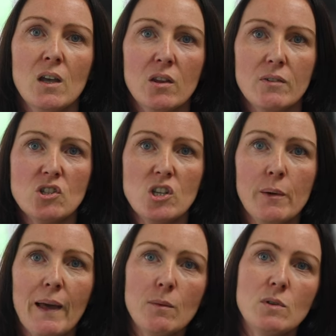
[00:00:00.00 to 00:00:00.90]
There are two
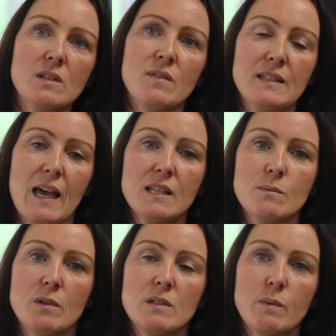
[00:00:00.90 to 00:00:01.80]
elements of
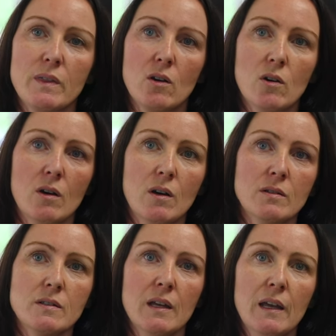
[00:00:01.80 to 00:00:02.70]
assessment with the
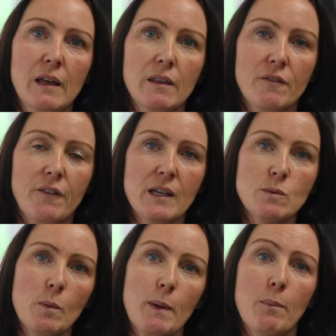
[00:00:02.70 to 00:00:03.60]
course. The first
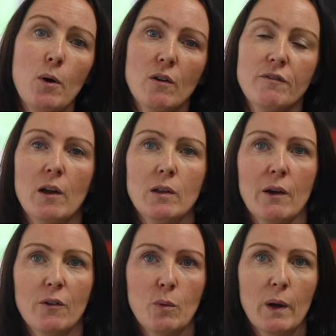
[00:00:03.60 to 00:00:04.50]
will be a
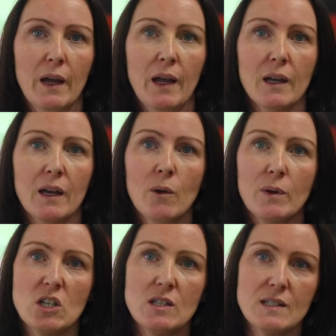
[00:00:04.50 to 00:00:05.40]
portfolio of work, which is